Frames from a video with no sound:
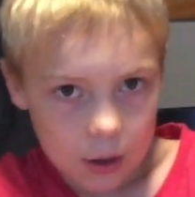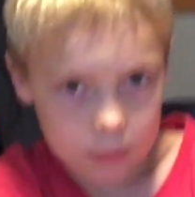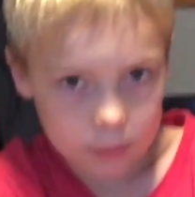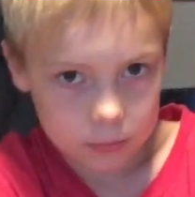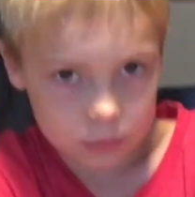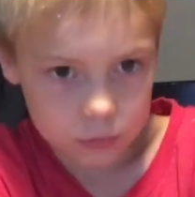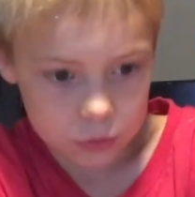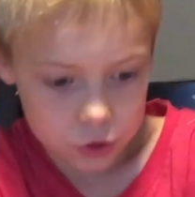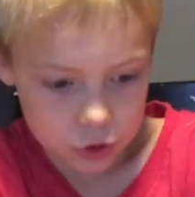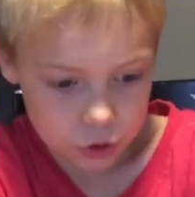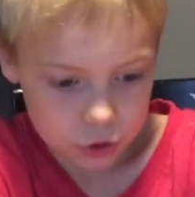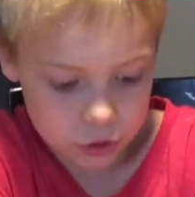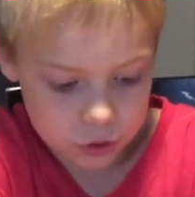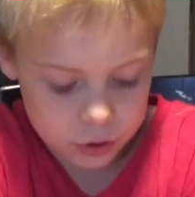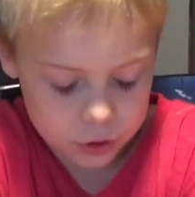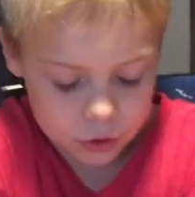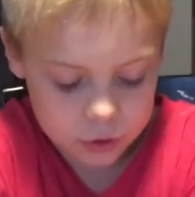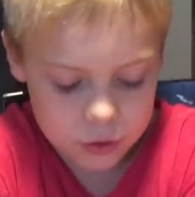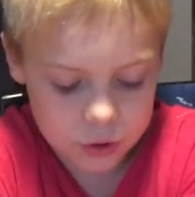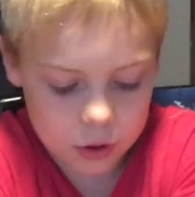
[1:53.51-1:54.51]
I'm
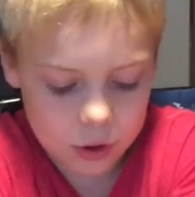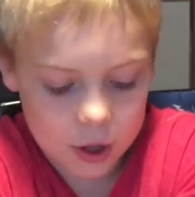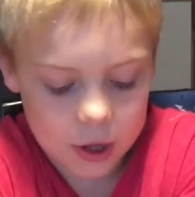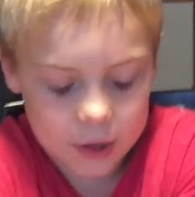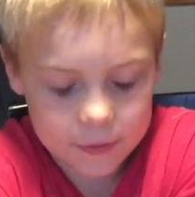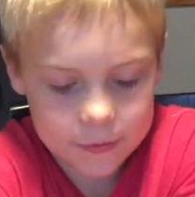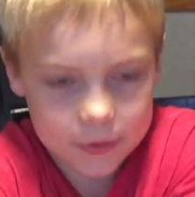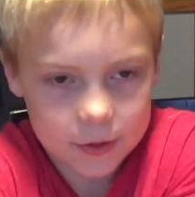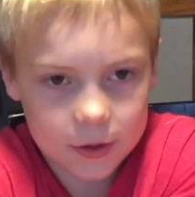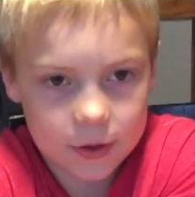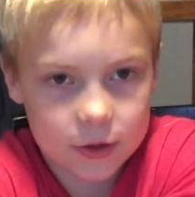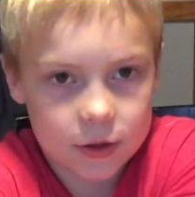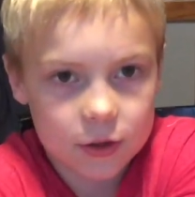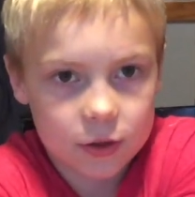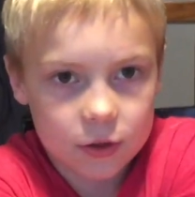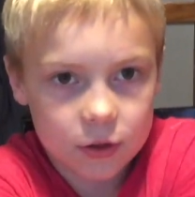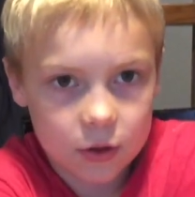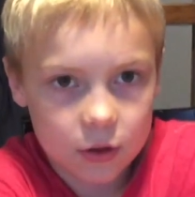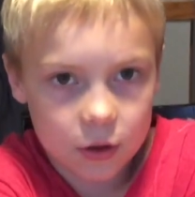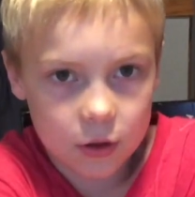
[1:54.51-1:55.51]
showing you the life
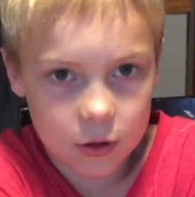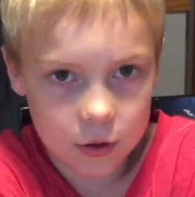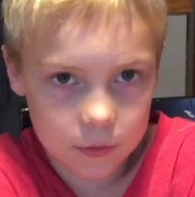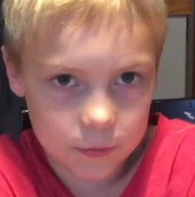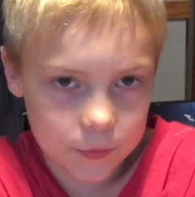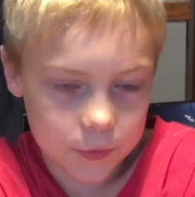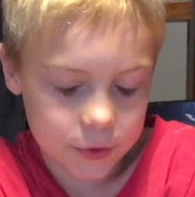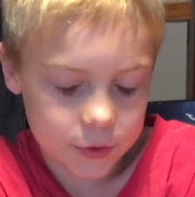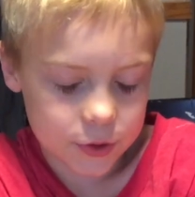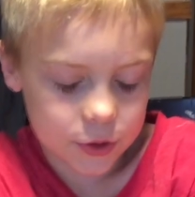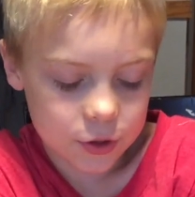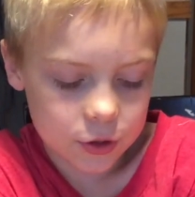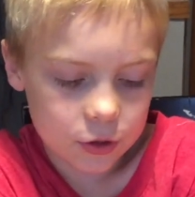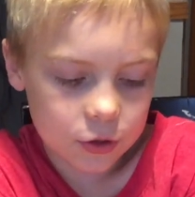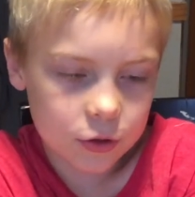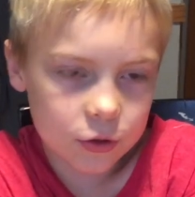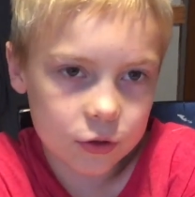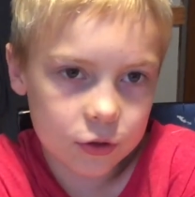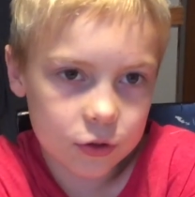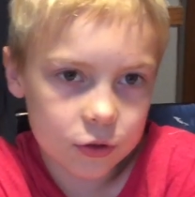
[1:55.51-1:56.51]
cycle of a
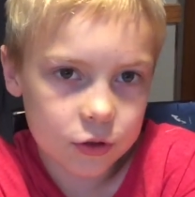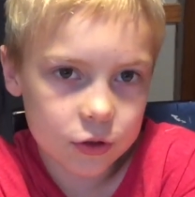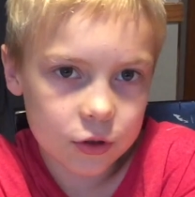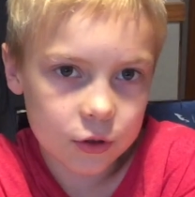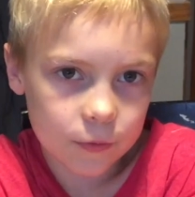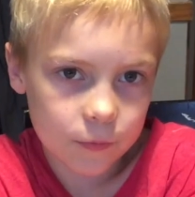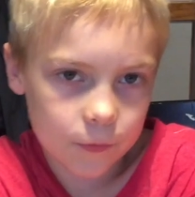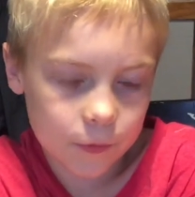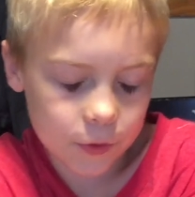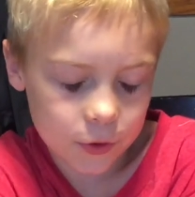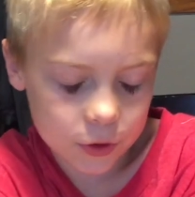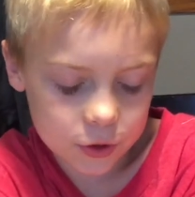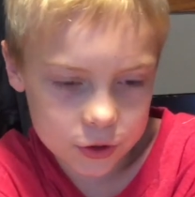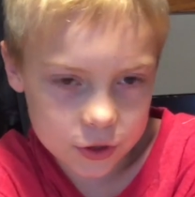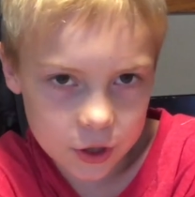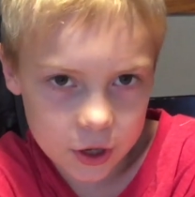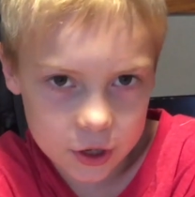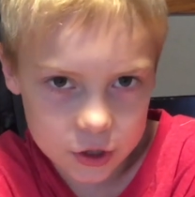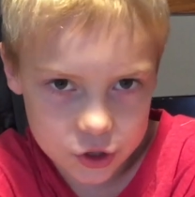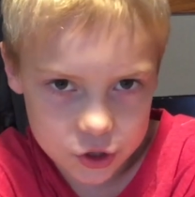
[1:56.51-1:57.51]
toad.
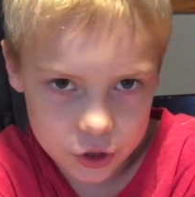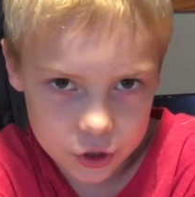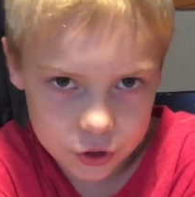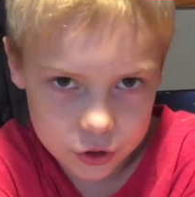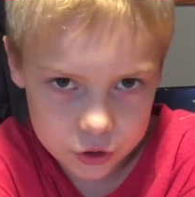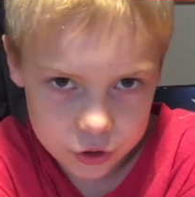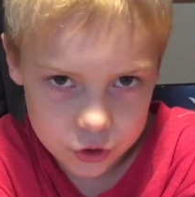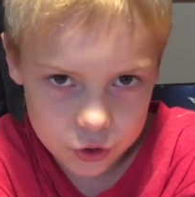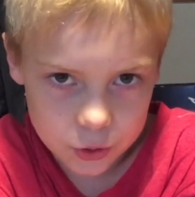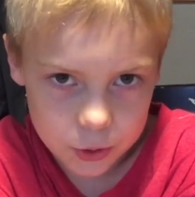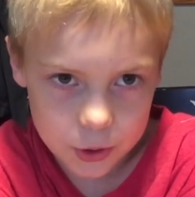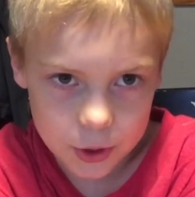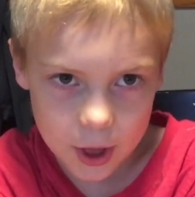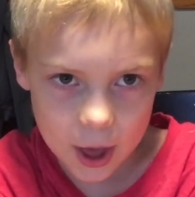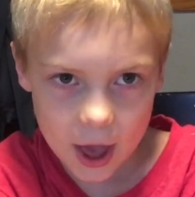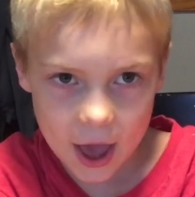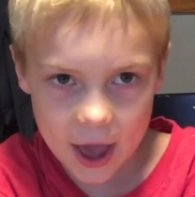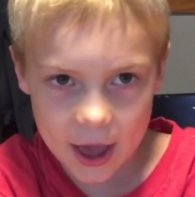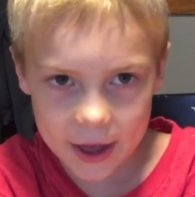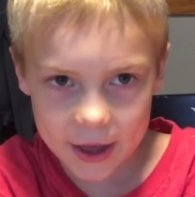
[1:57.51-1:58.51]
First, I showed you the
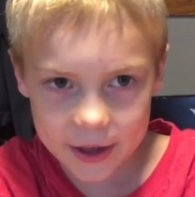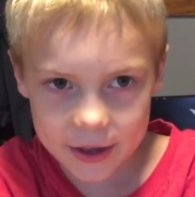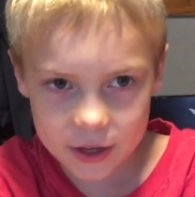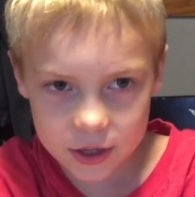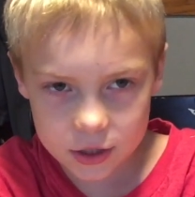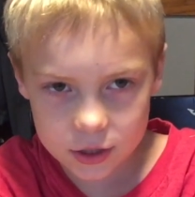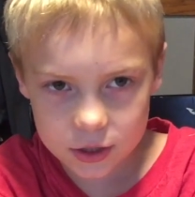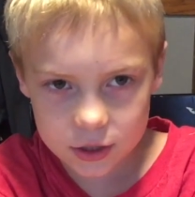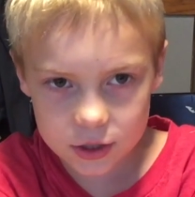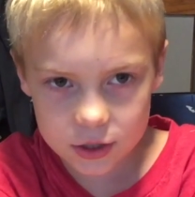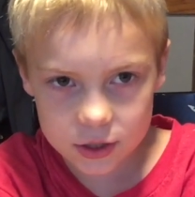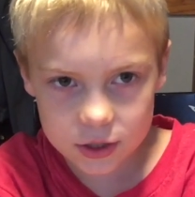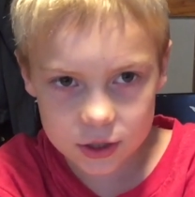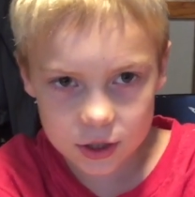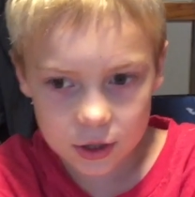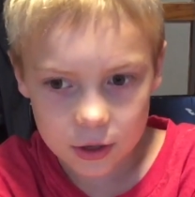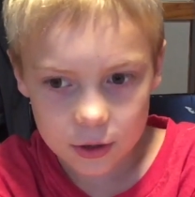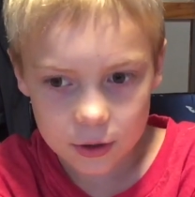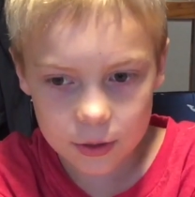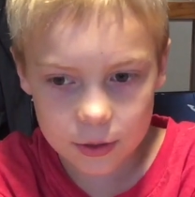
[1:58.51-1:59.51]
eggs,
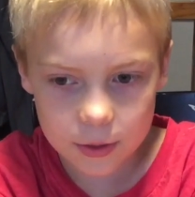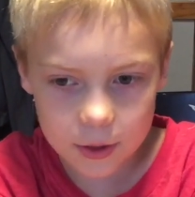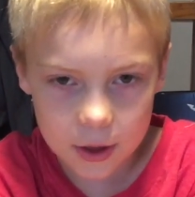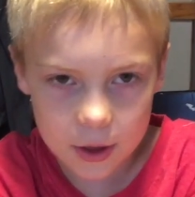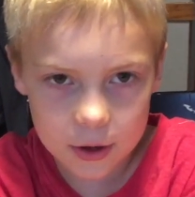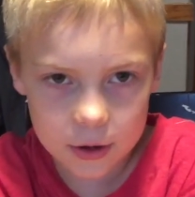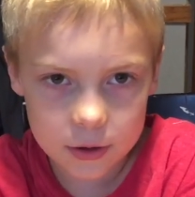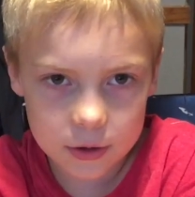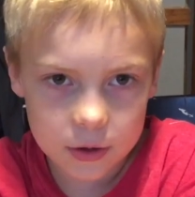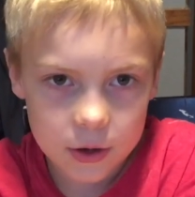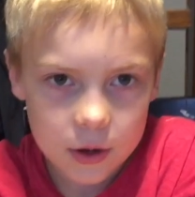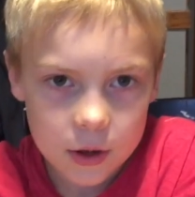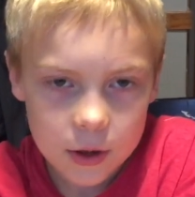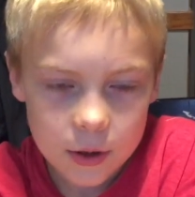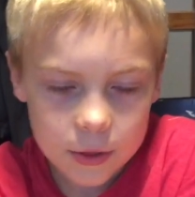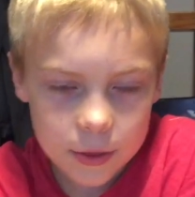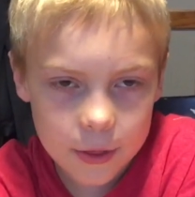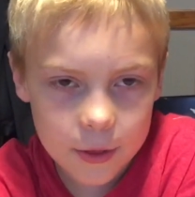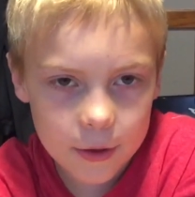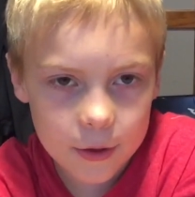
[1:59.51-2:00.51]
then
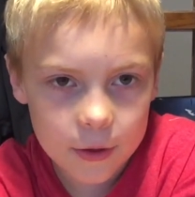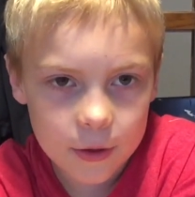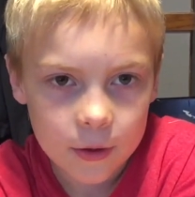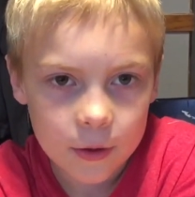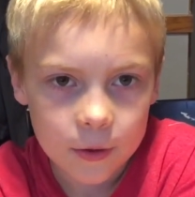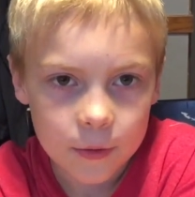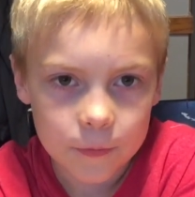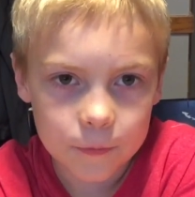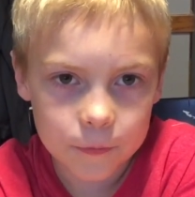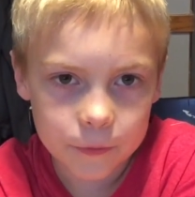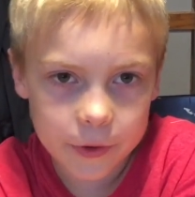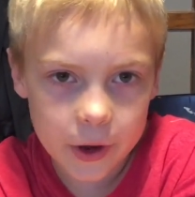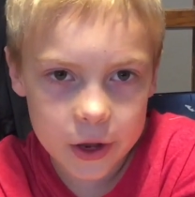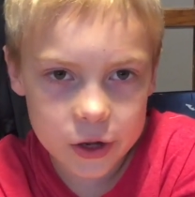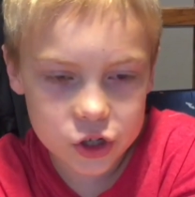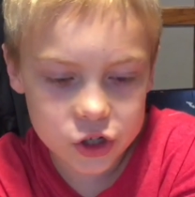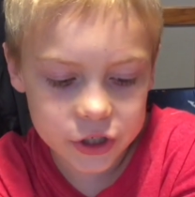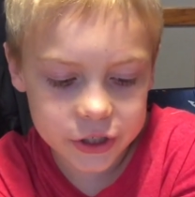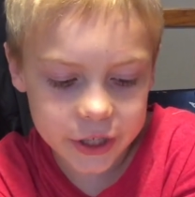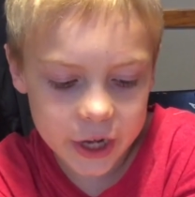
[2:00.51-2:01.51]
the fresh